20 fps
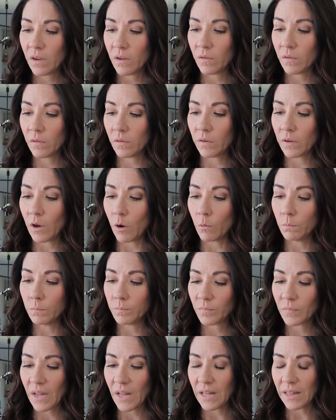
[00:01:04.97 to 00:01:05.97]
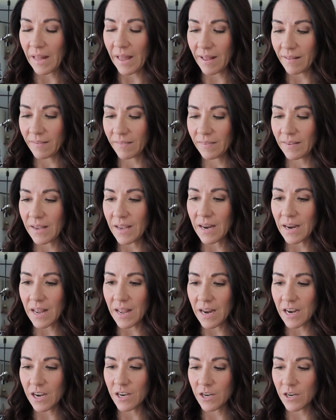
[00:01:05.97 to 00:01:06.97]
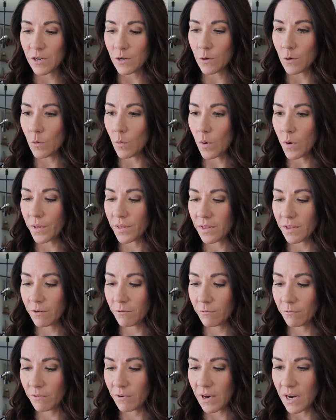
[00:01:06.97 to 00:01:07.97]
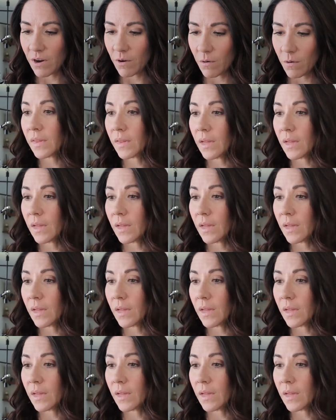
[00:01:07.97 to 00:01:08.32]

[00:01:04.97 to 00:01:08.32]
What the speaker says: So let's get into the reel.